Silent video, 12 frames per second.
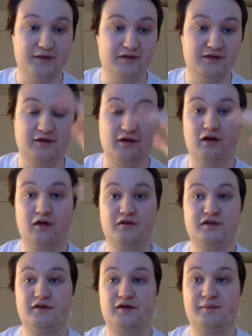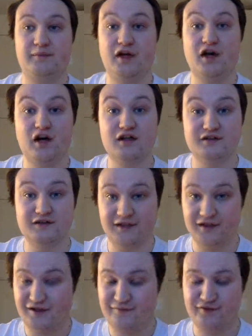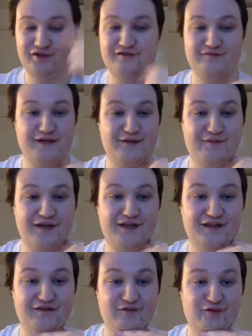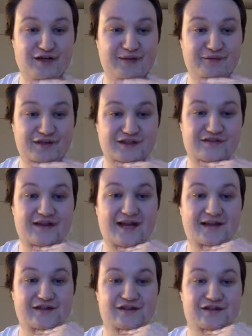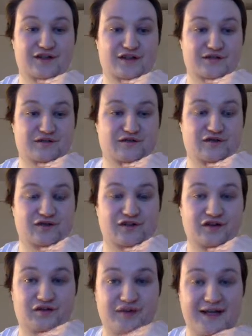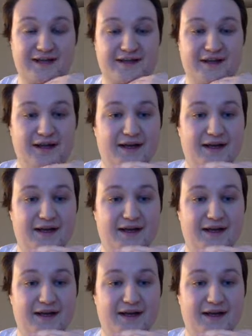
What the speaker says: This is the lowest not because of my opinion of the brand, because I've had their cigars before and they're great.